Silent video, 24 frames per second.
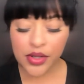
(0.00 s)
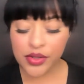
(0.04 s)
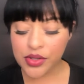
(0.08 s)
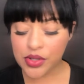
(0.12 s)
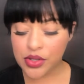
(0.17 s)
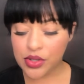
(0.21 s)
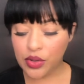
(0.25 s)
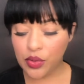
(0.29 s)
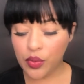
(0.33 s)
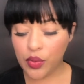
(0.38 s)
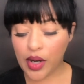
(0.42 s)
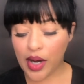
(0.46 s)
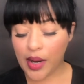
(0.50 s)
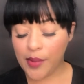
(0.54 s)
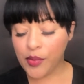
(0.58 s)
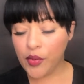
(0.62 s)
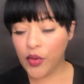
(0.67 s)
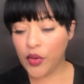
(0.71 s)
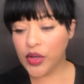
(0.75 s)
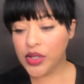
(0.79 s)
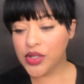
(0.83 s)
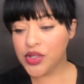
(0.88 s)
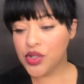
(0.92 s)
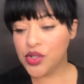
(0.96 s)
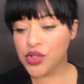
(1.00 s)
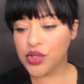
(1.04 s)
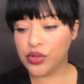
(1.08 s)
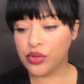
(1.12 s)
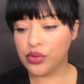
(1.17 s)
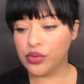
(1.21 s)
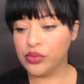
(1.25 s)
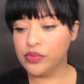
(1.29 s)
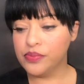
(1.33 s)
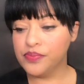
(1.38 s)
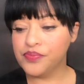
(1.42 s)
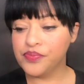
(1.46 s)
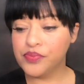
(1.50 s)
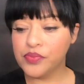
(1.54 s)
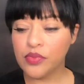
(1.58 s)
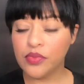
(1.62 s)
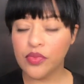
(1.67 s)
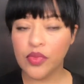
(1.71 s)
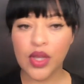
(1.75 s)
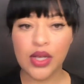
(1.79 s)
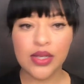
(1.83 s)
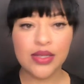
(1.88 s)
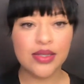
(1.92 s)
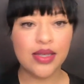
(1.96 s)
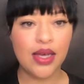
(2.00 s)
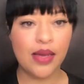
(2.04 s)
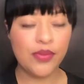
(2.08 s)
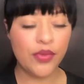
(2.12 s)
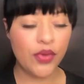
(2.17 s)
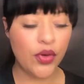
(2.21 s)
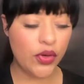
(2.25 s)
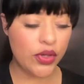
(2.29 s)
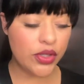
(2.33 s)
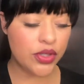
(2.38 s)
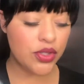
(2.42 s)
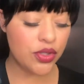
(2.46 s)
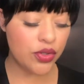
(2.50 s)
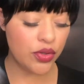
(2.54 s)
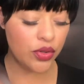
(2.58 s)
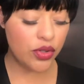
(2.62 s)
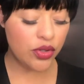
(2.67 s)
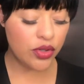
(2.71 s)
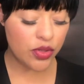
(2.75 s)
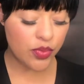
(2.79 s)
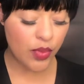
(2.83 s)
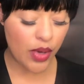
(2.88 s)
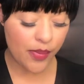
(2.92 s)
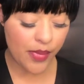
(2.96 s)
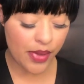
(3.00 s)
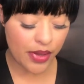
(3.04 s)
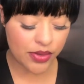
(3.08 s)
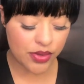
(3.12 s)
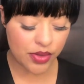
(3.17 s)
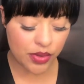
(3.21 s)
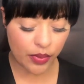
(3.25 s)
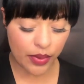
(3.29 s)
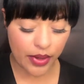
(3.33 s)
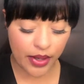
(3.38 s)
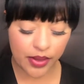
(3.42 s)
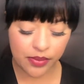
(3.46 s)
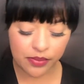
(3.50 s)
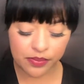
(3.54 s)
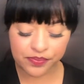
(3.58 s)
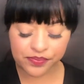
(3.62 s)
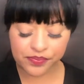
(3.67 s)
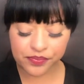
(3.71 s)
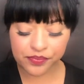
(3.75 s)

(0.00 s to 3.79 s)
So what I'm going to do is I'm going to use my Melt Away.